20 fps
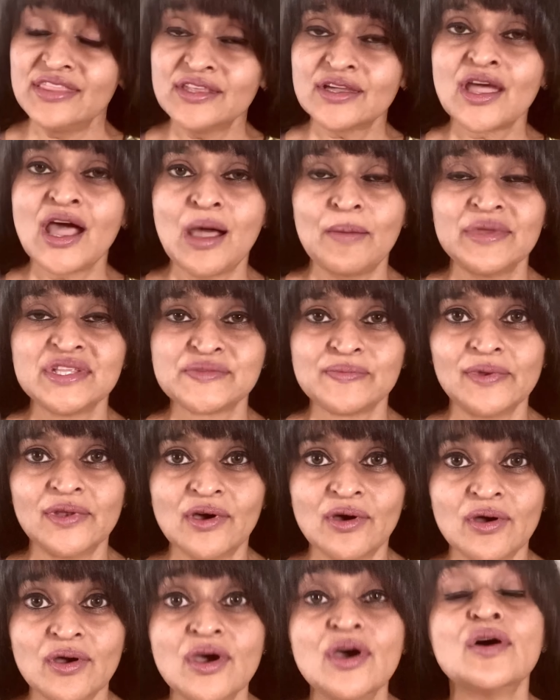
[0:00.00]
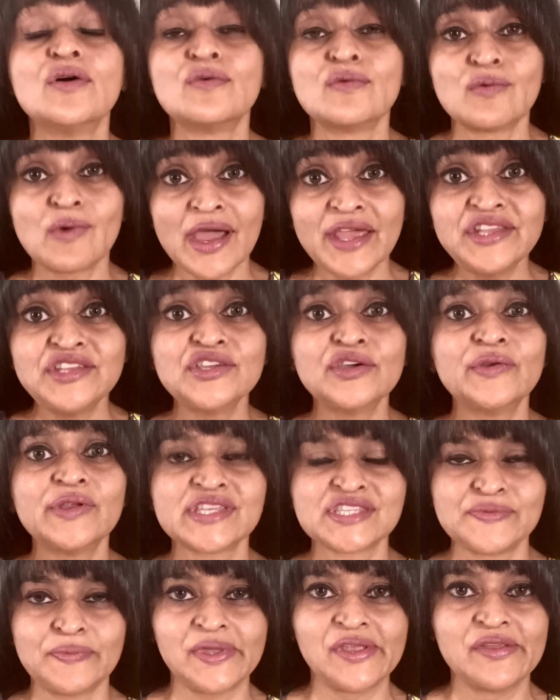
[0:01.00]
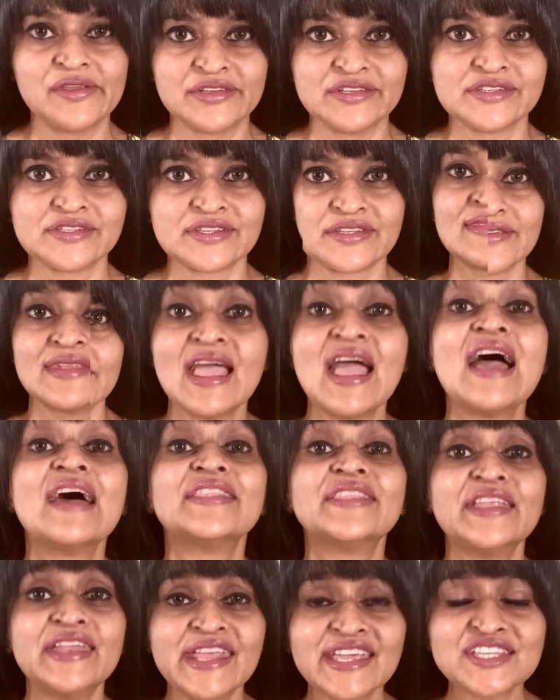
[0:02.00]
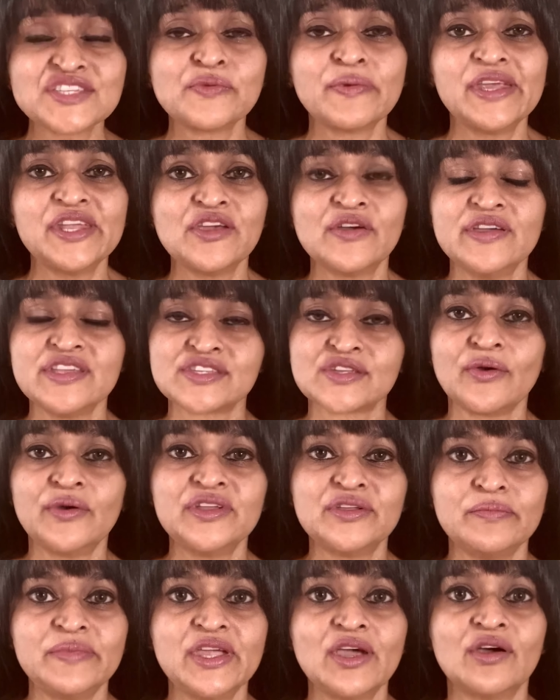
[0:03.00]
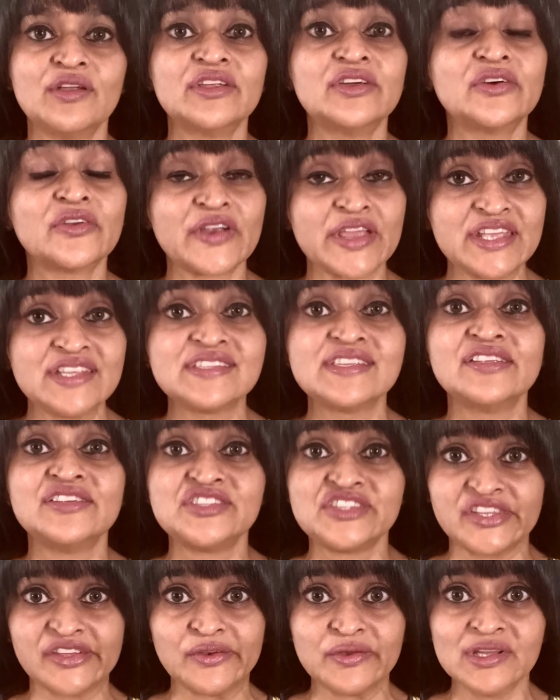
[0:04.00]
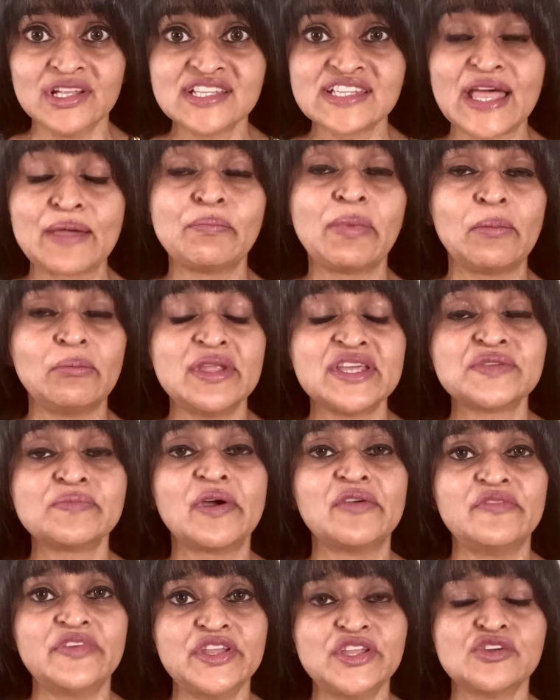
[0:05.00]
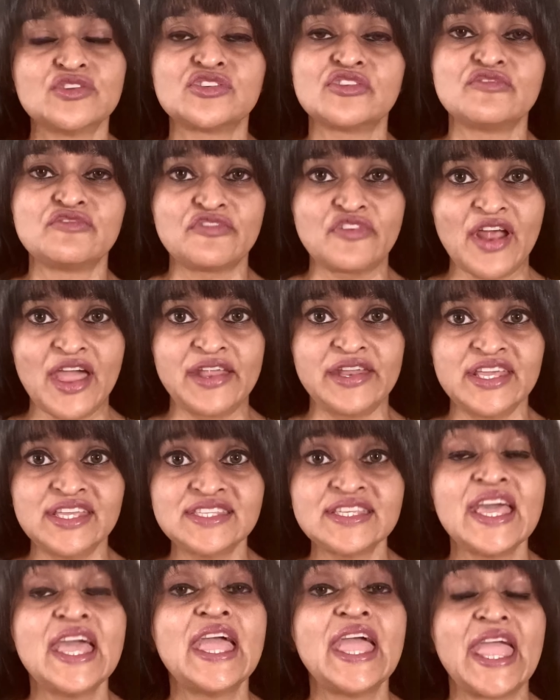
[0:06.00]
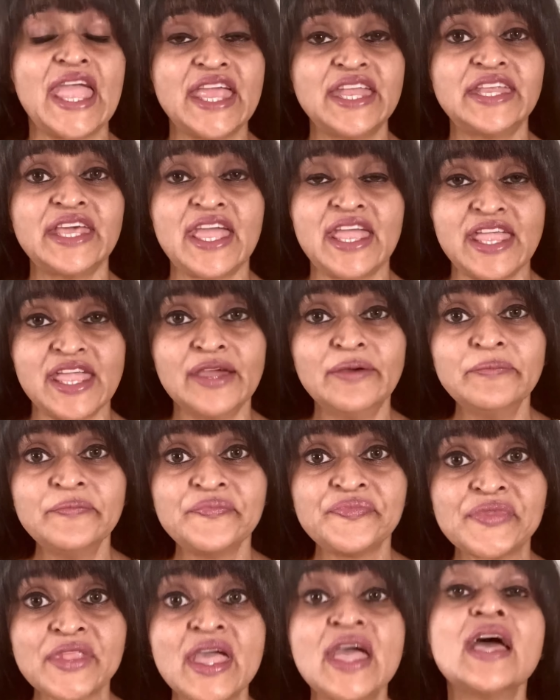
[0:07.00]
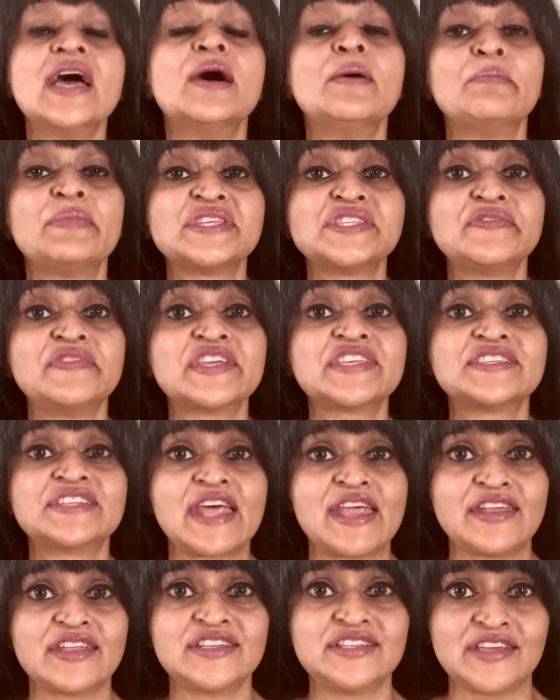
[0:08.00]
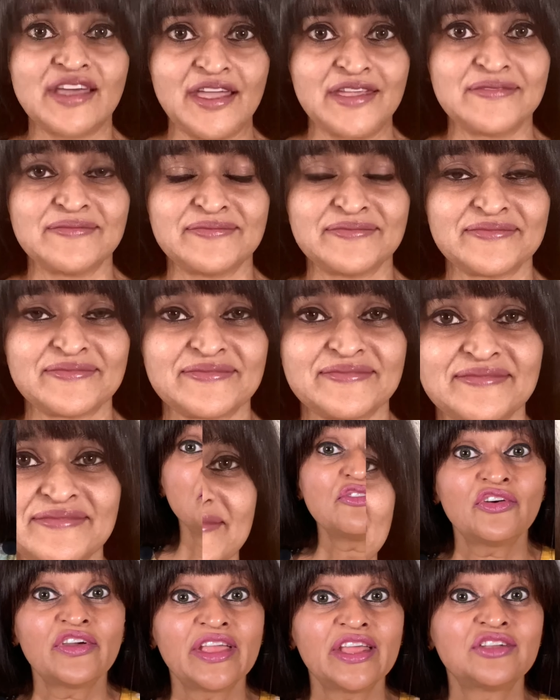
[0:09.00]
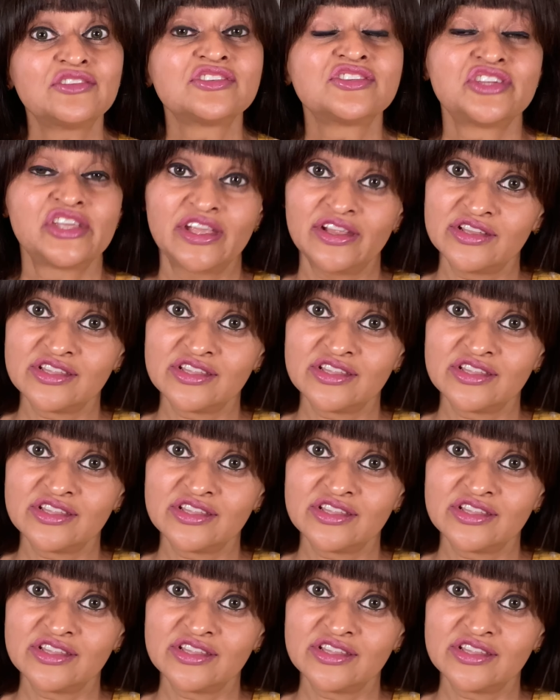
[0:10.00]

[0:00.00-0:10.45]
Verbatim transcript: the comments below, write your experience. The next video is going to be on grains and cereals. I publish my videos on Fridays, 8 a.m. Pacific Standard Time. Don't forget to share